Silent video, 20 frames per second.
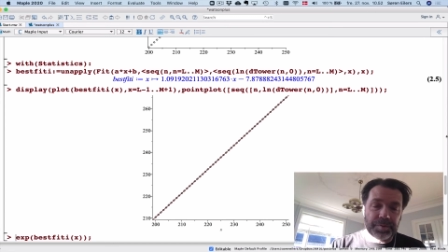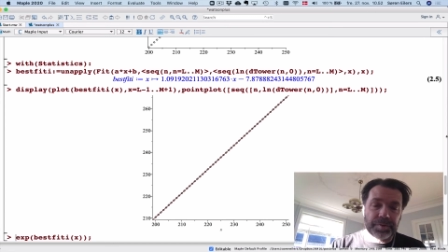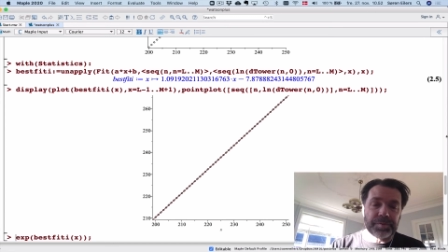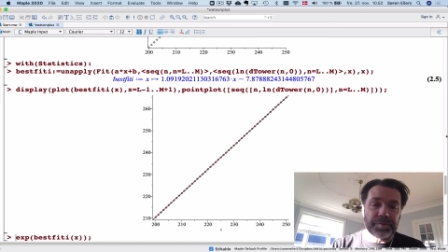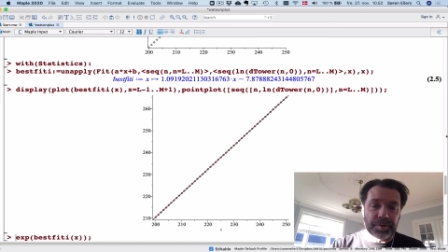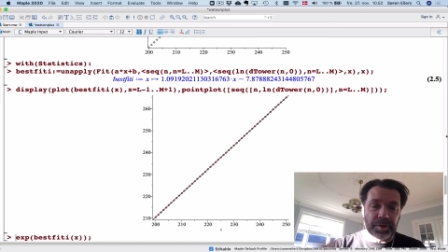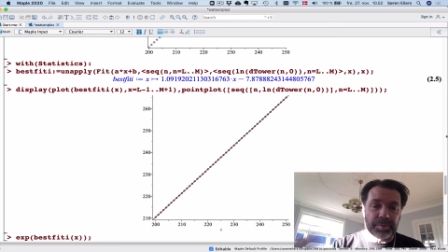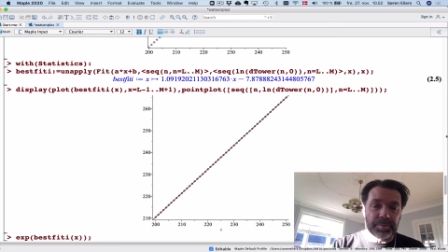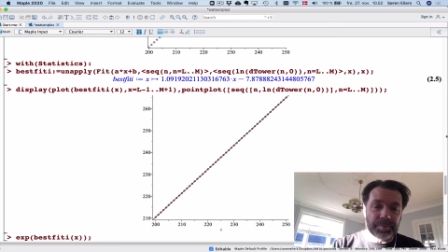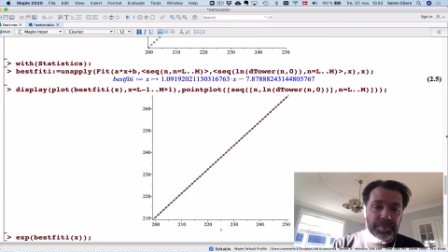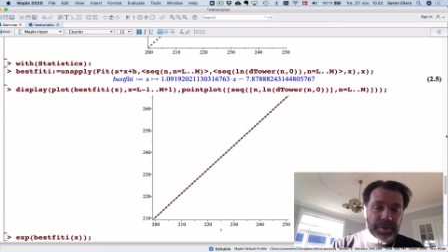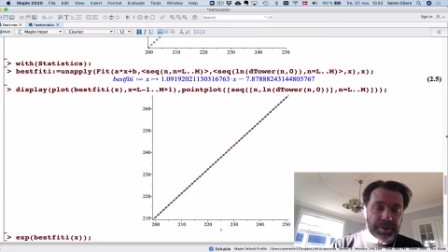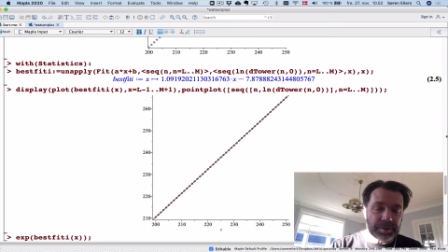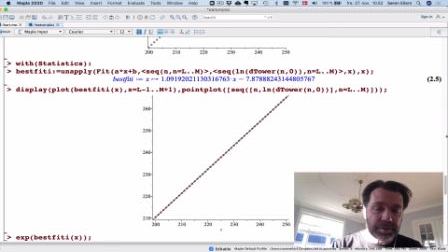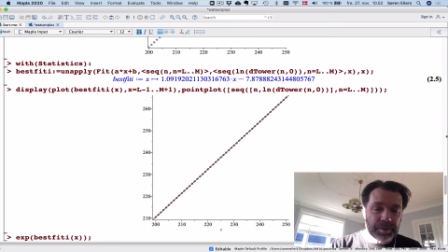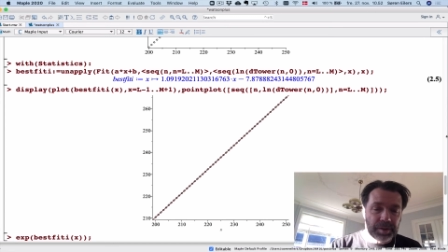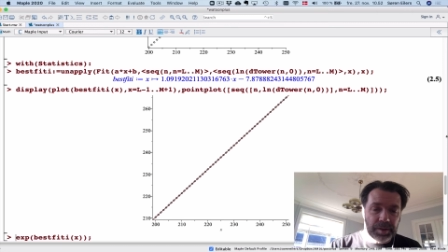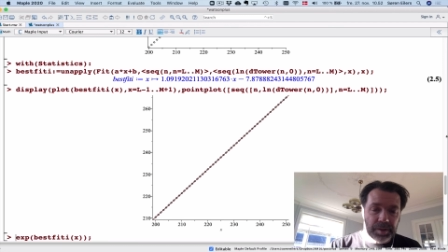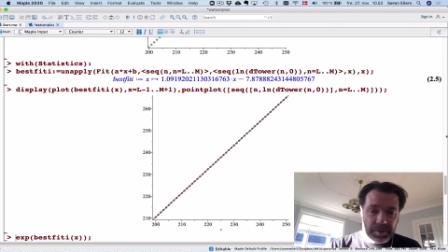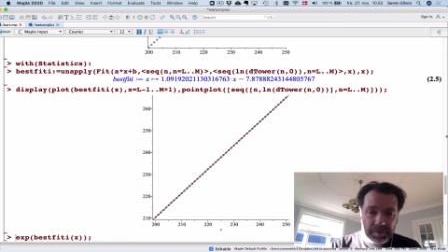from the
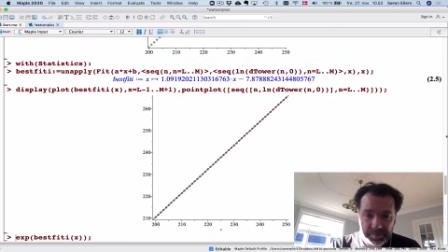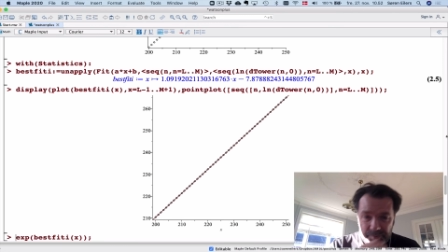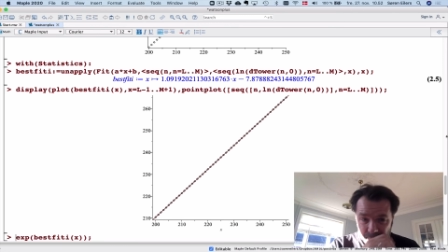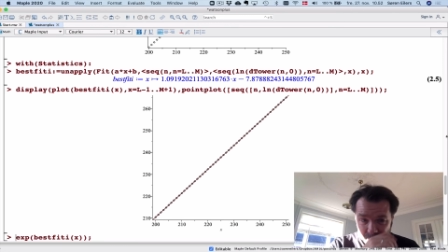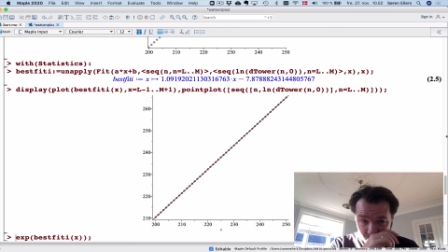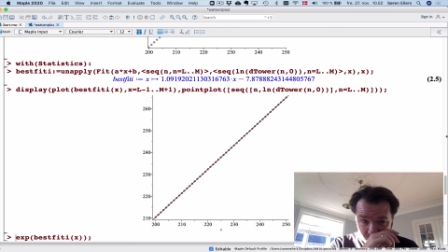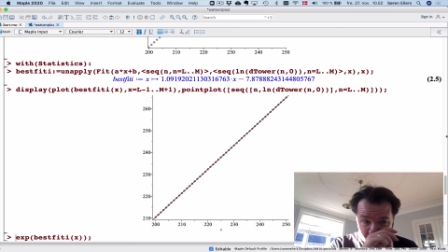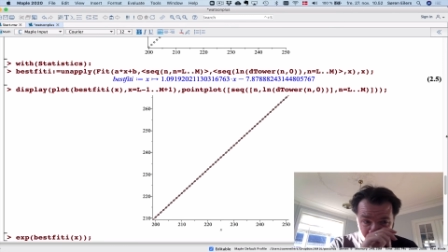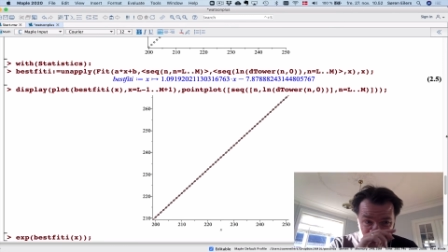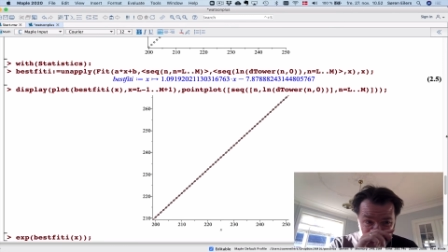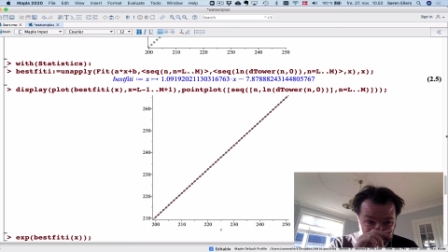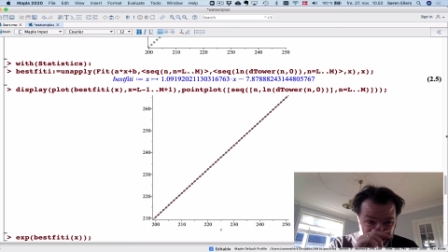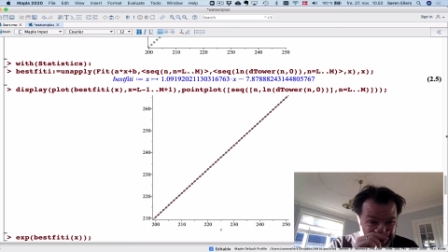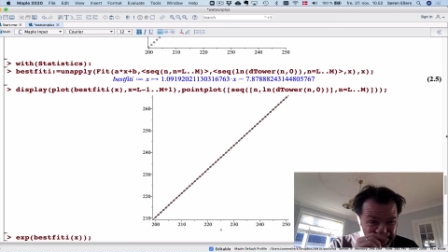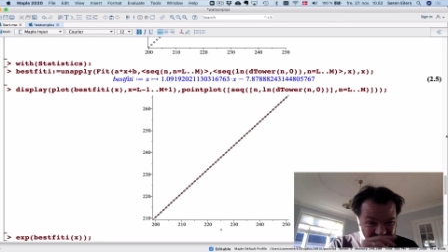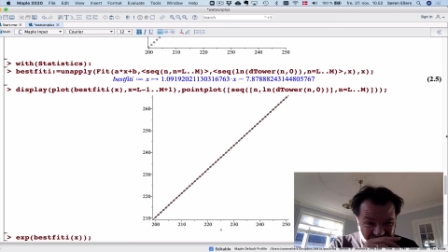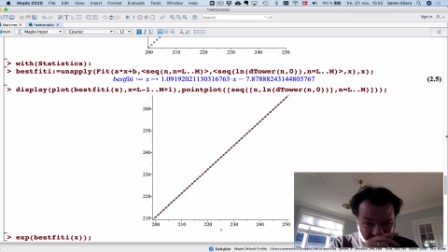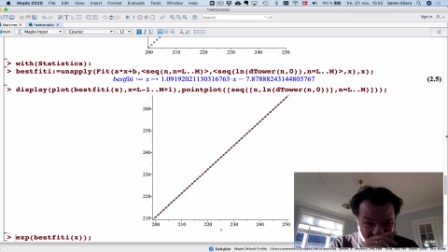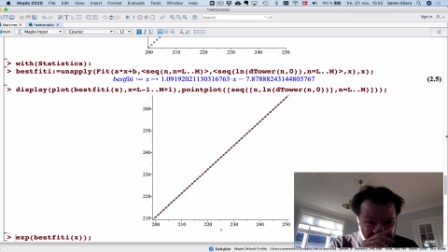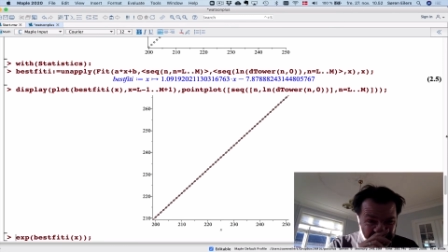from the
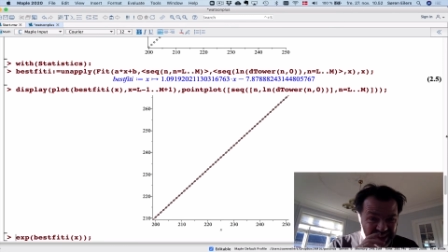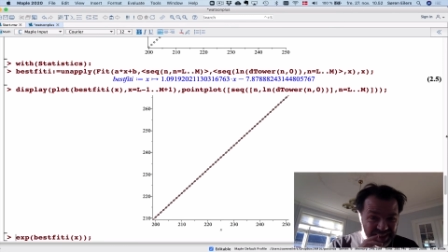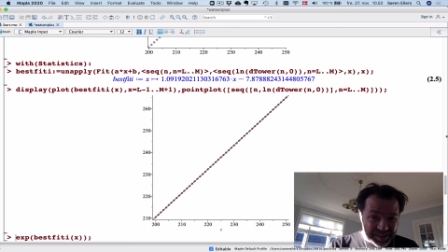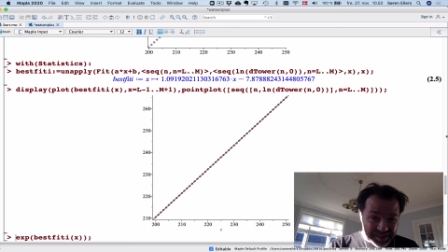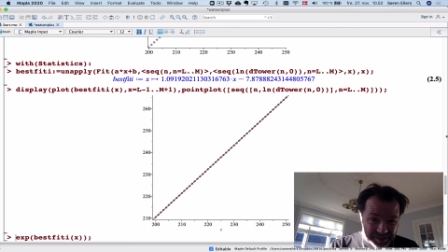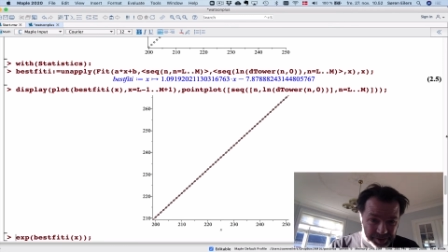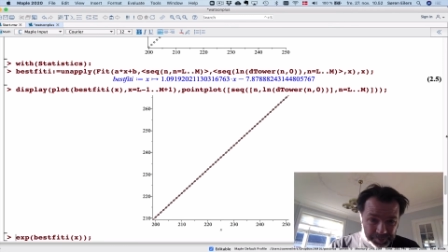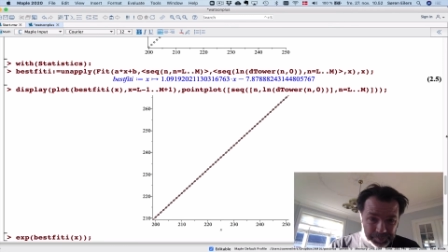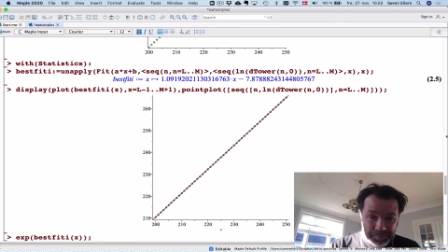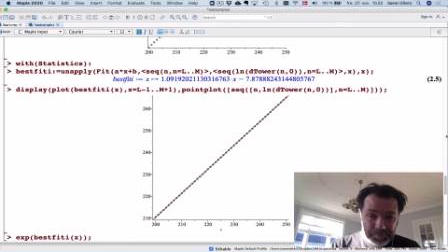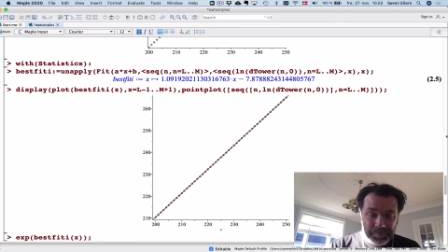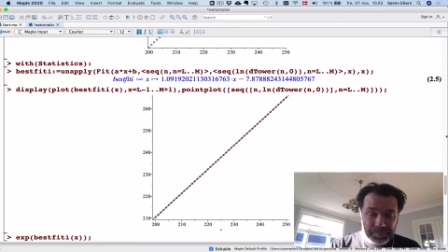end.